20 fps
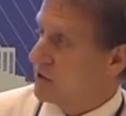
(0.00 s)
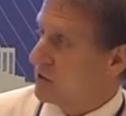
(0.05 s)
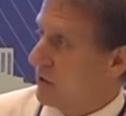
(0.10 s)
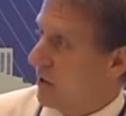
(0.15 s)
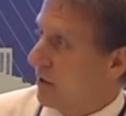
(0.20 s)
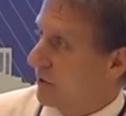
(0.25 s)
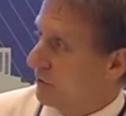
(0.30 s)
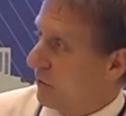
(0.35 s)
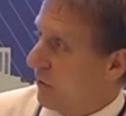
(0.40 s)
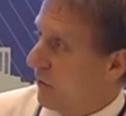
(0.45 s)

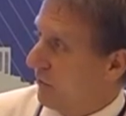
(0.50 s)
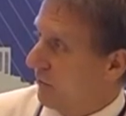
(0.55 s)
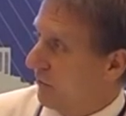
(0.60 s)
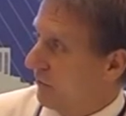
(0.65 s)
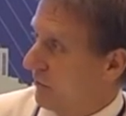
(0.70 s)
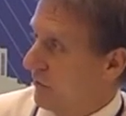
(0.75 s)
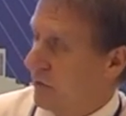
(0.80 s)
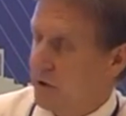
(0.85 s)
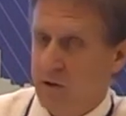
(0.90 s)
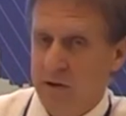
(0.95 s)
start of
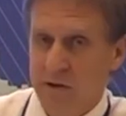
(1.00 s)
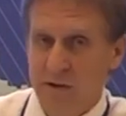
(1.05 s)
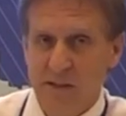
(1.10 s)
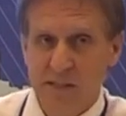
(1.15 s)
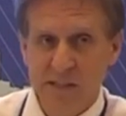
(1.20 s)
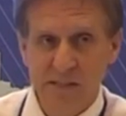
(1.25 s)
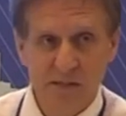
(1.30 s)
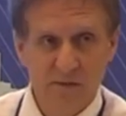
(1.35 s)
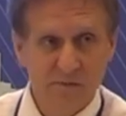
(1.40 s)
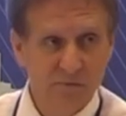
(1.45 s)

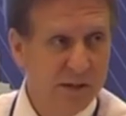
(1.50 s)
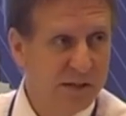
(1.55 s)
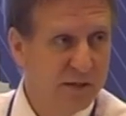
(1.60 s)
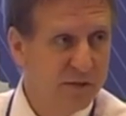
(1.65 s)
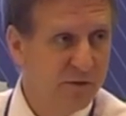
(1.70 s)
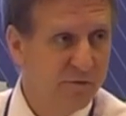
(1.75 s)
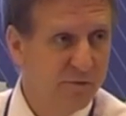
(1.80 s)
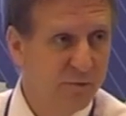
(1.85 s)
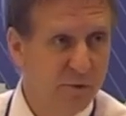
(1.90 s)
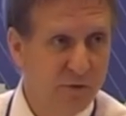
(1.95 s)
this
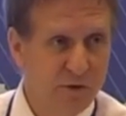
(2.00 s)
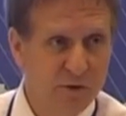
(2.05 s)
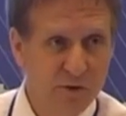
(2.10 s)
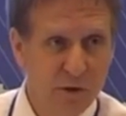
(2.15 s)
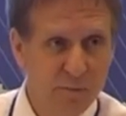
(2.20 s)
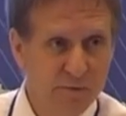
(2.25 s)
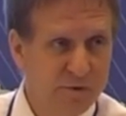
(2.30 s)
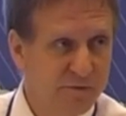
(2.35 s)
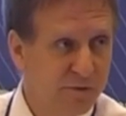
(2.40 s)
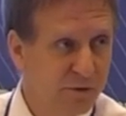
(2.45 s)
range of
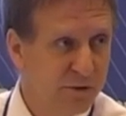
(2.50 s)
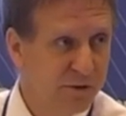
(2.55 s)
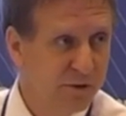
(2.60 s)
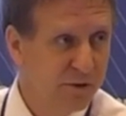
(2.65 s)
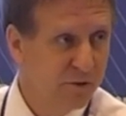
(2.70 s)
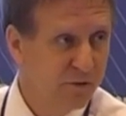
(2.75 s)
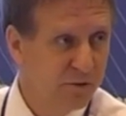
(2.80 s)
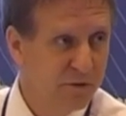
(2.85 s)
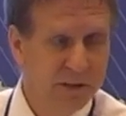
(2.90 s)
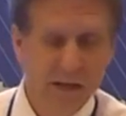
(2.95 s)
workshops for
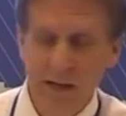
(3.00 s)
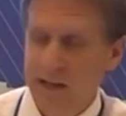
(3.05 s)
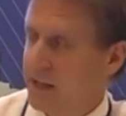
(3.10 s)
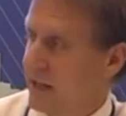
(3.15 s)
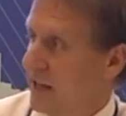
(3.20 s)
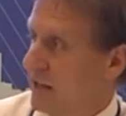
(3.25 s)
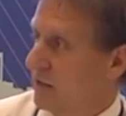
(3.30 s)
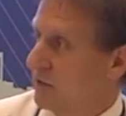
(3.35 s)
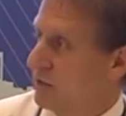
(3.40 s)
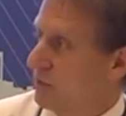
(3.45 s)

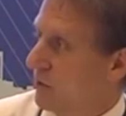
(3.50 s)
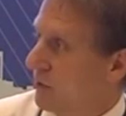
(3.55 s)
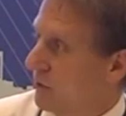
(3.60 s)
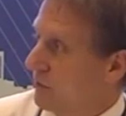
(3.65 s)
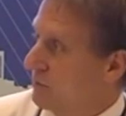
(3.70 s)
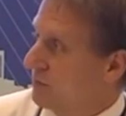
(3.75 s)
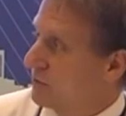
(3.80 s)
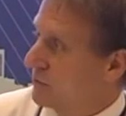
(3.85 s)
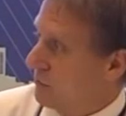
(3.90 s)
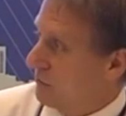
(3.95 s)
today and
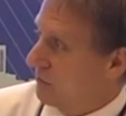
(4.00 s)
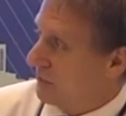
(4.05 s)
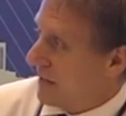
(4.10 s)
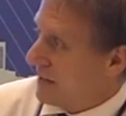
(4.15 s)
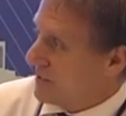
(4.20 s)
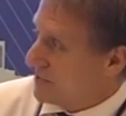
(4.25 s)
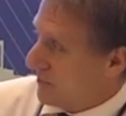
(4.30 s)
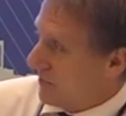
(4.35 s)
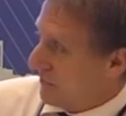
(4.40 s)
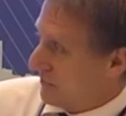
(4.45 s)
tomorrow. So
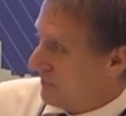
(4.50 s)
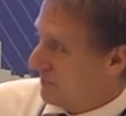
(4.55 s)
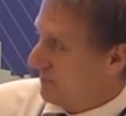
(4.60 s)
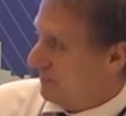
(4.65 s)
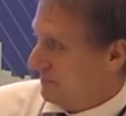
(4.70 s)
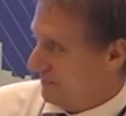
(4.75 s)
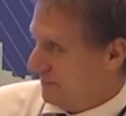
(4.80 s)
thanks a lot.